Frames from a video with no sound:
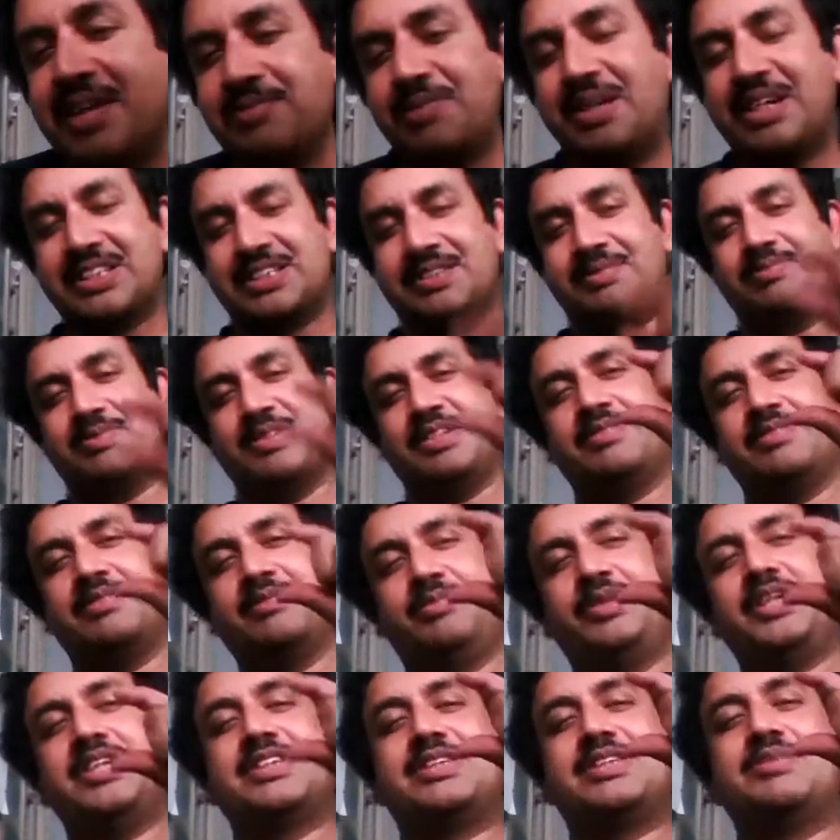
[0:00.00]
because
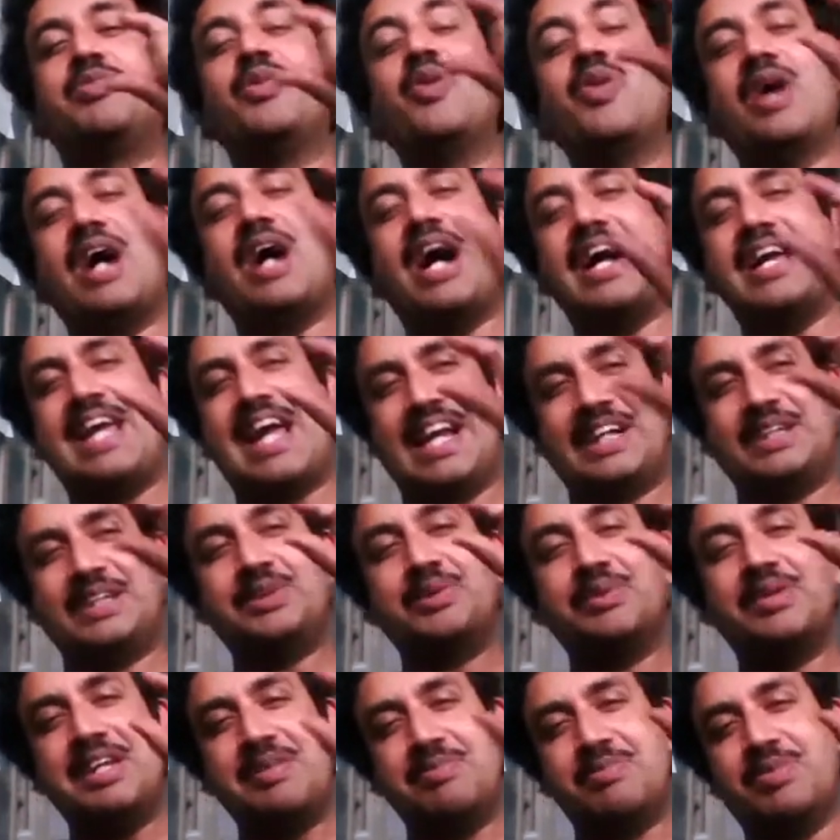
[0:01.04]
the book I had
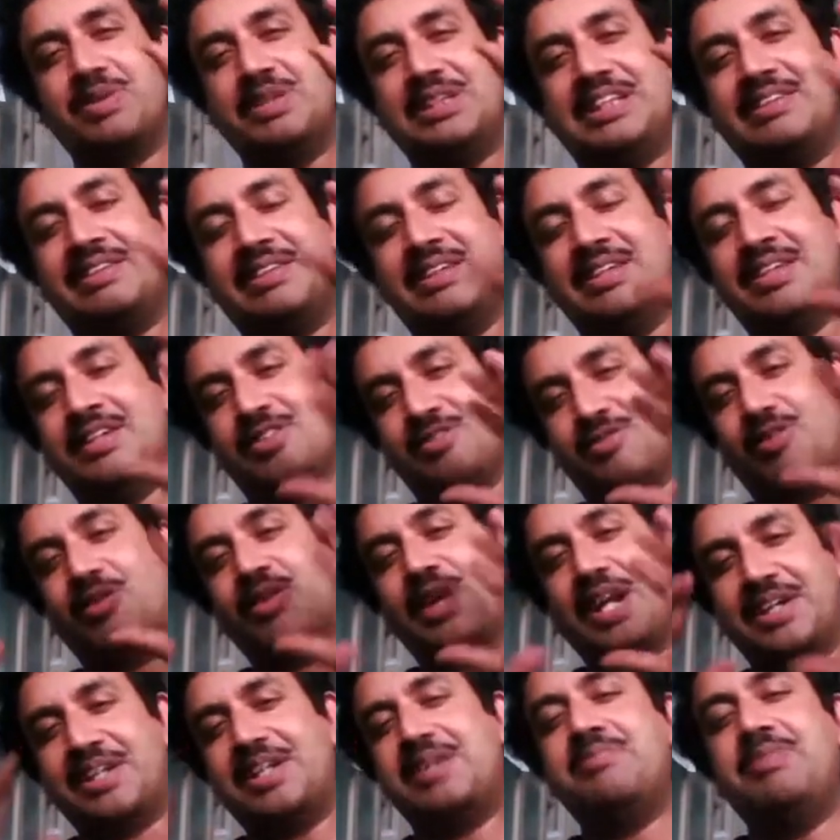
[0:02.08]
to keep within
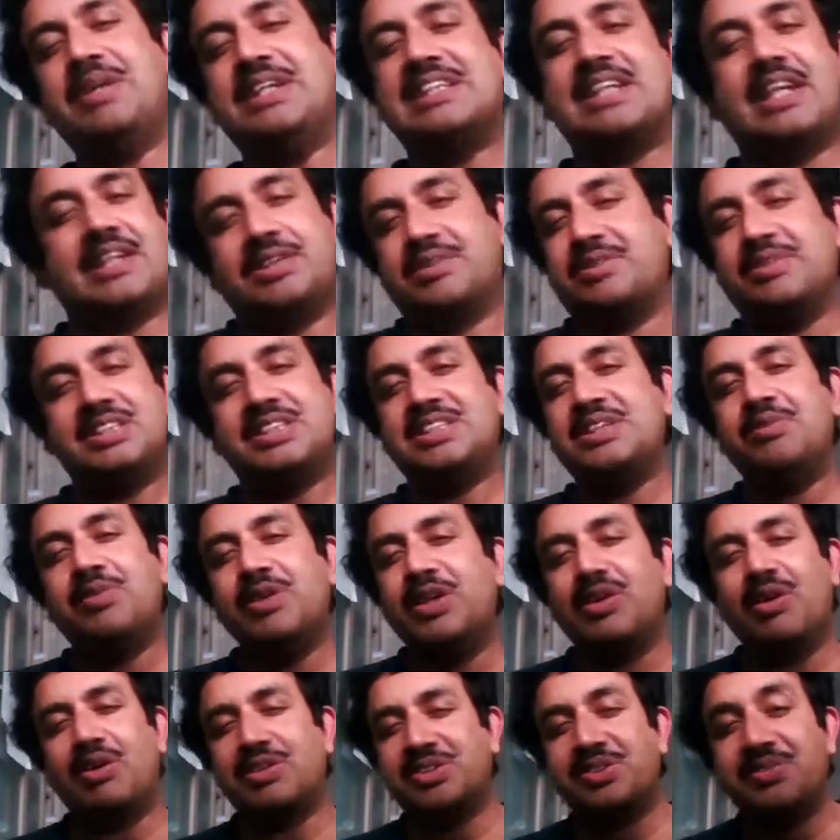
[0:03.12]
400 pages, otherwise you will
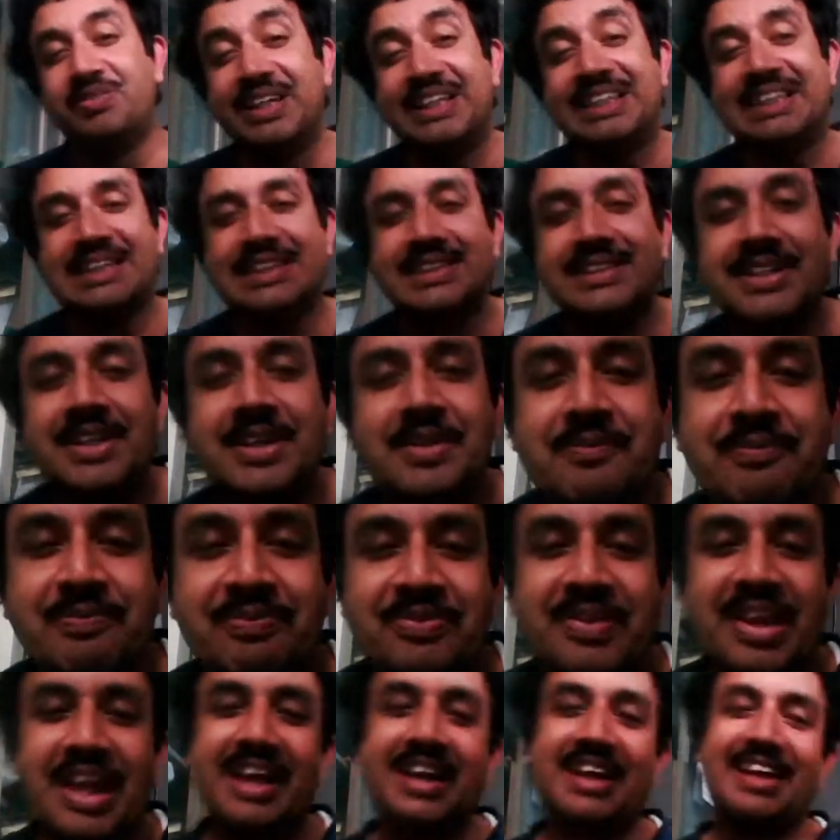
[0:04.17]
not read it.
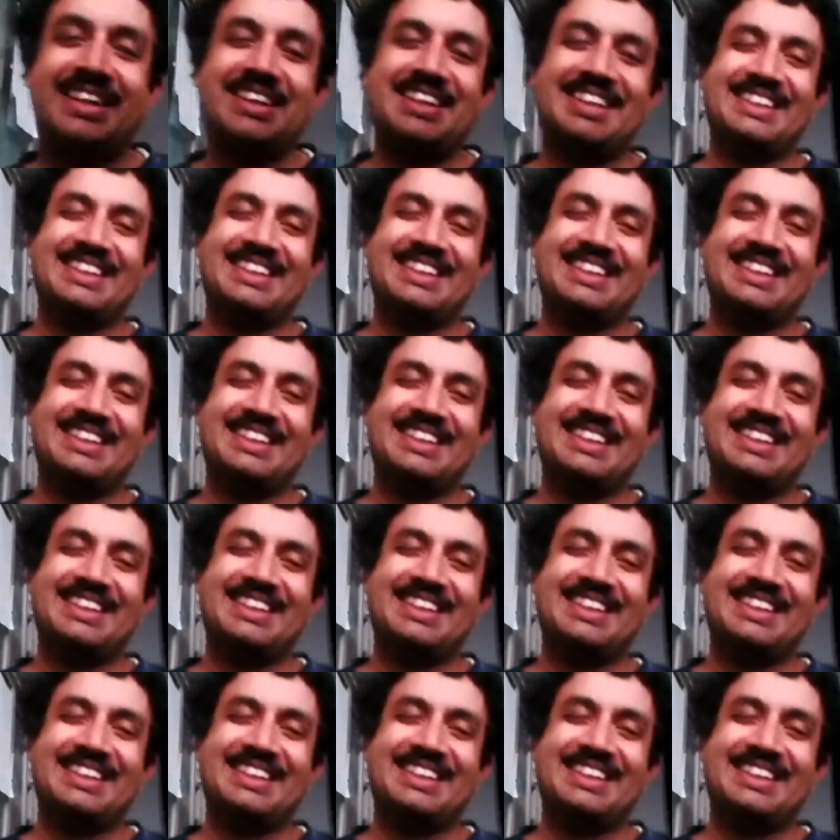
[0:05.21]
Uh,